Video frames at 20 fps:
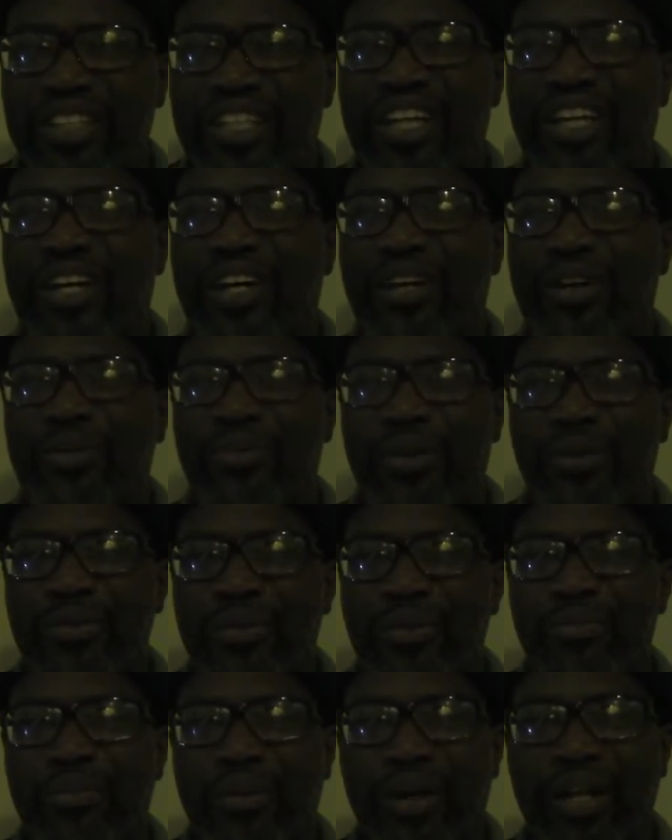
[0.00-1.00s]
y'all, but
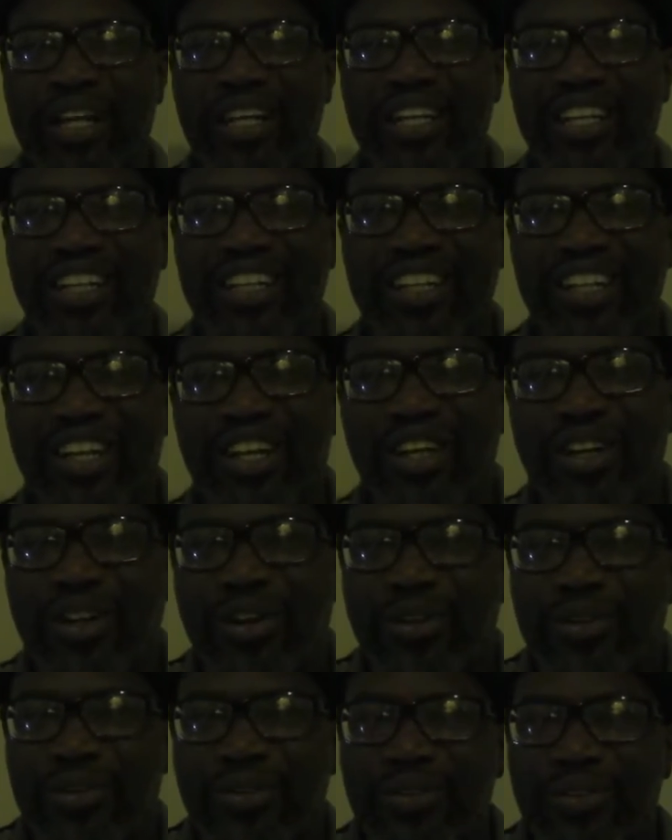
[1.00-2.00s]
we bringing it
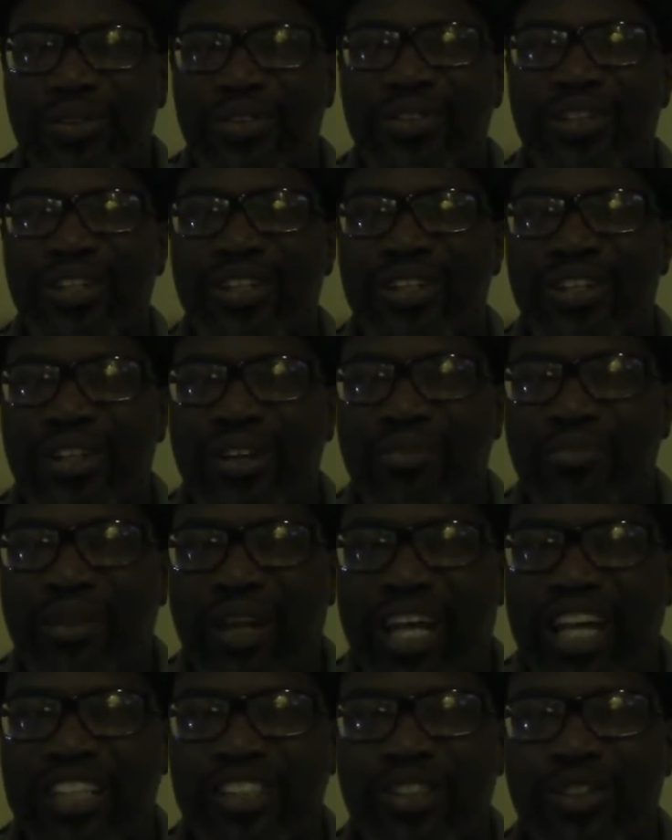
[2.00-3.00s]
on a
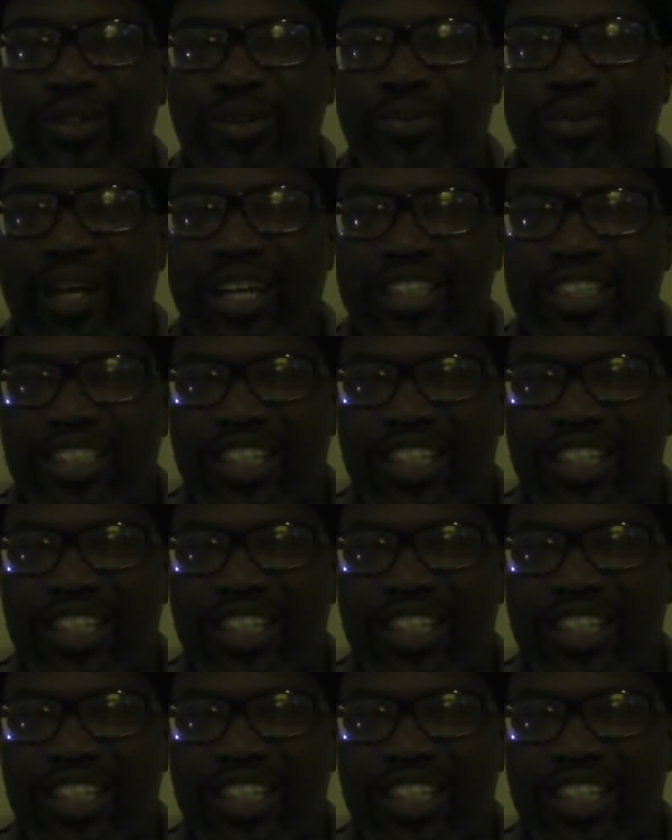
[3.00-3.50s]
Black Soapbox